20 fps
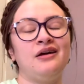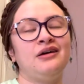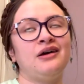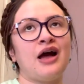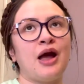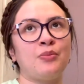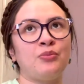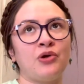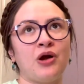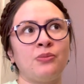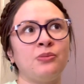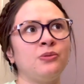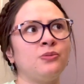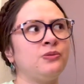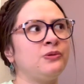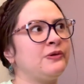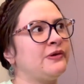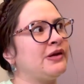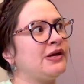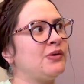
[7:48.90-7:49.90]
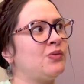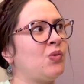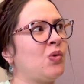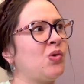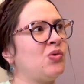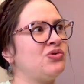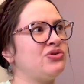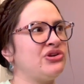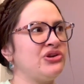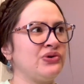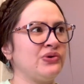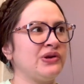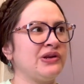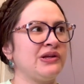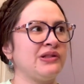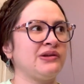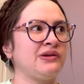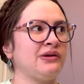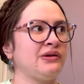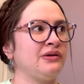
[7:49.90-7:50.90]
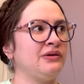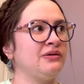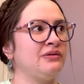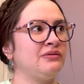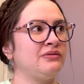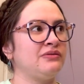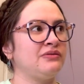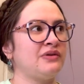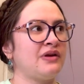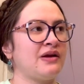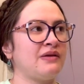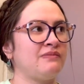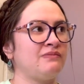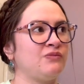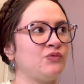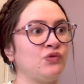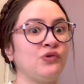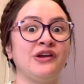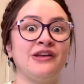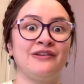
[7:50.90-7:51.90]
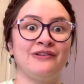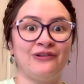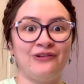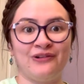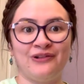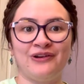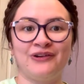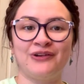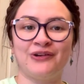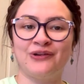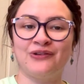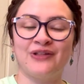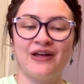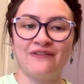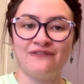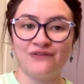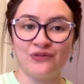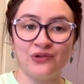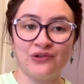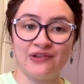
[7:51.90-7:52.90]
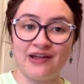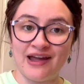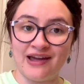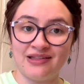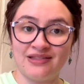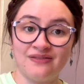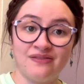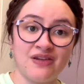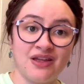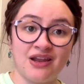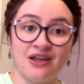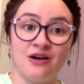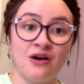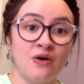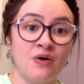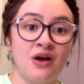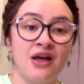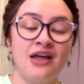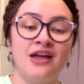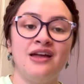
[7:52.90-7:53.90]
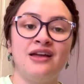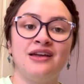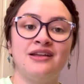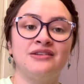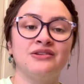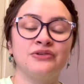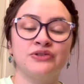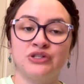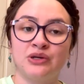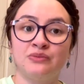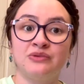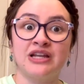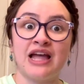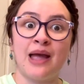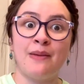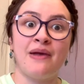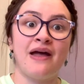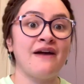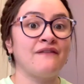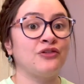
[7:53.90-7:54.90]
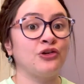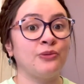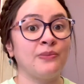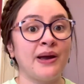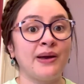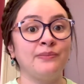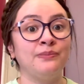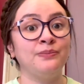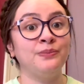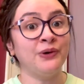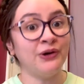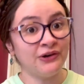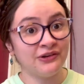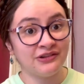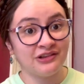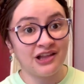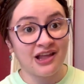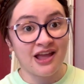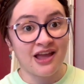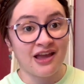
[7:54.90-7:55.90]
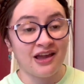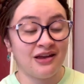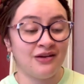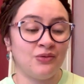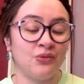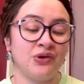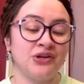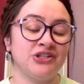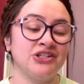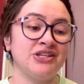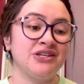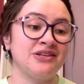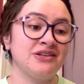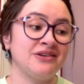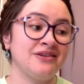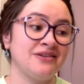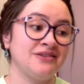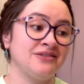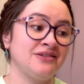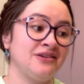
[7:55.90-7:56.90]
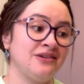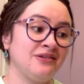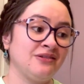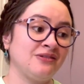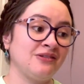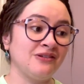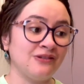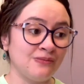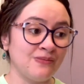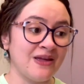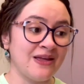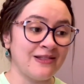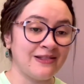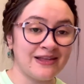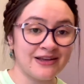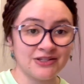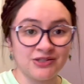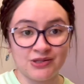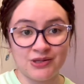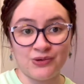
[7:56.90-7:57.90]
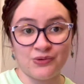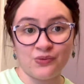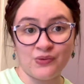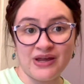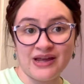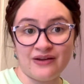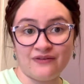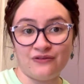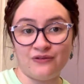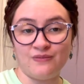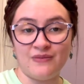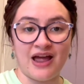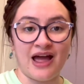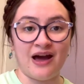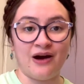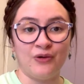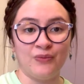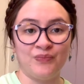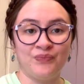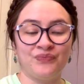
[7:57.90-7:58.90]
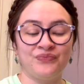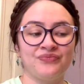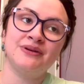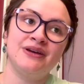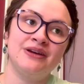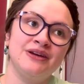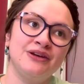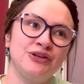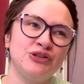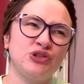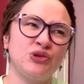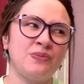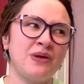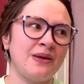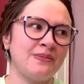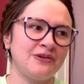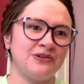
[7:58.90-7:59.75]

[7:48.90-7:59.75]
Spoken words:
I probably won't do another real or like full-length video until sometime after my birthday, which is in a little bit less than a week from now. So maybe